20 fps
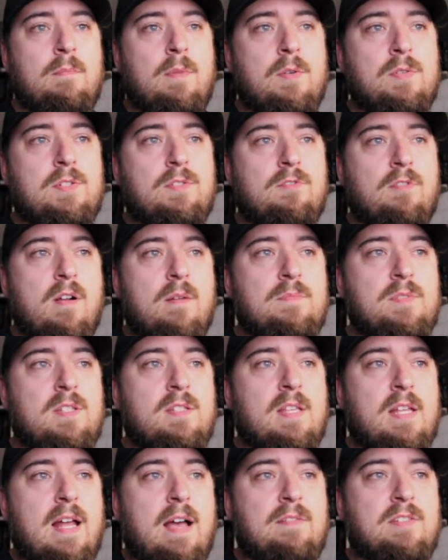Most
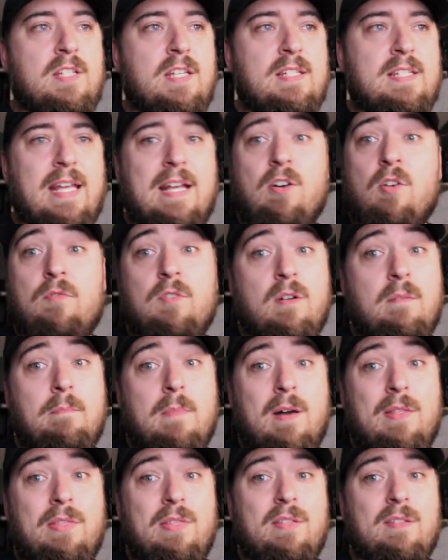drums that I've seen take over a
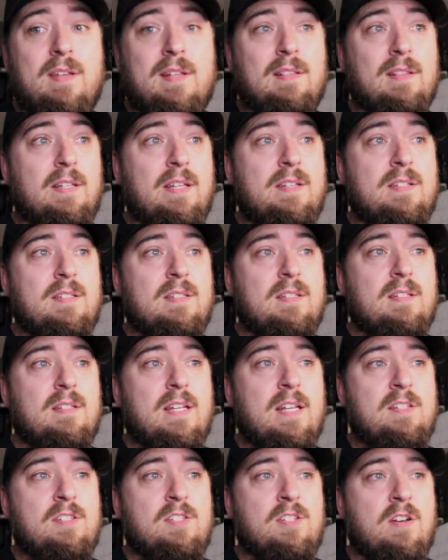month at least.
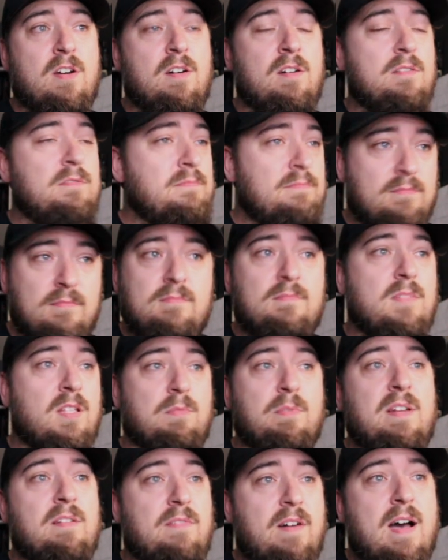And so
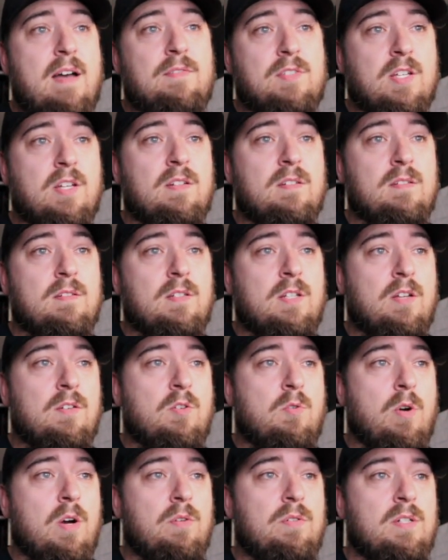3 to 5 is a
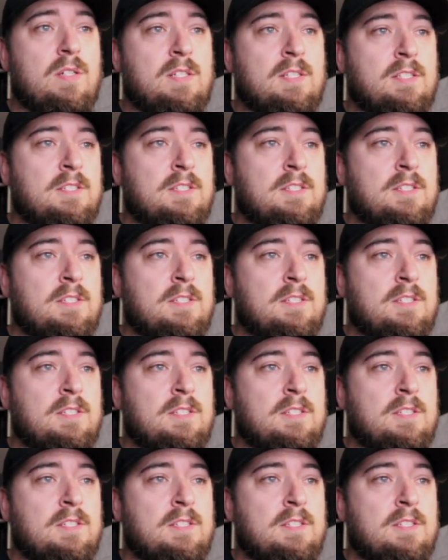good quote.